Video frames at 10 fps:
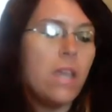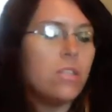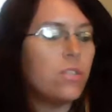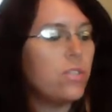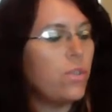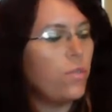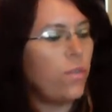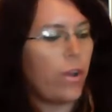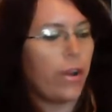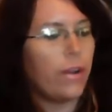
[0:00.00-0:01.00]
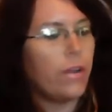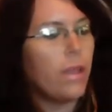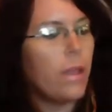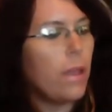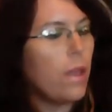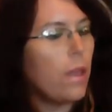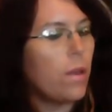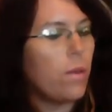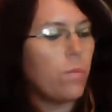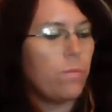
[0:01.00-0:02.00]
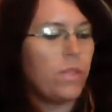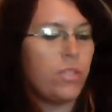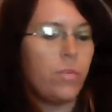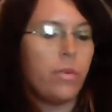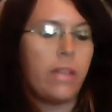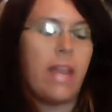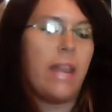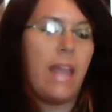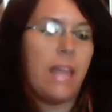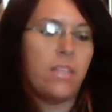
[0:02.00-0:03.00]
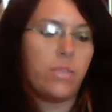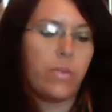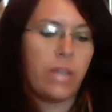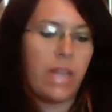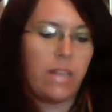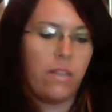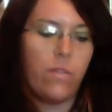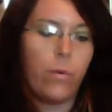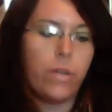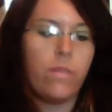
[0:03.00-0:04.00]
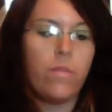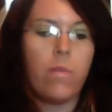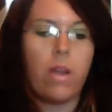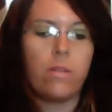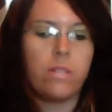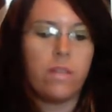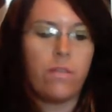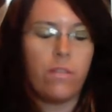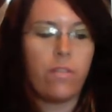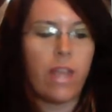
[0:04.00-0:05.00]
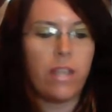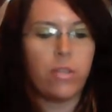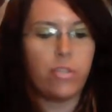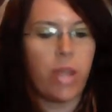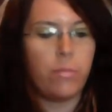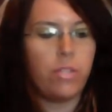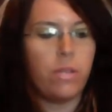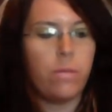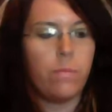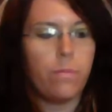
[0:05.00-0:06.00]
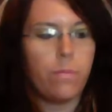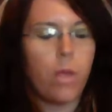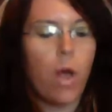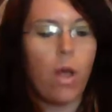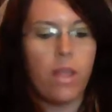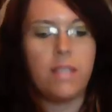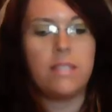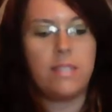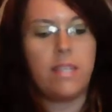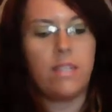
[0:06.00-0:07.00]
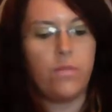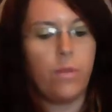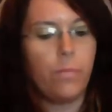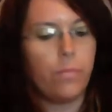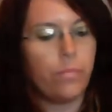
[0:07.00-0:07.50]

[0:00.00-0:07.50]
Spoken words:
So far, Mr. Burlette has created 4 different models of the flying contraption, all unsuccessful.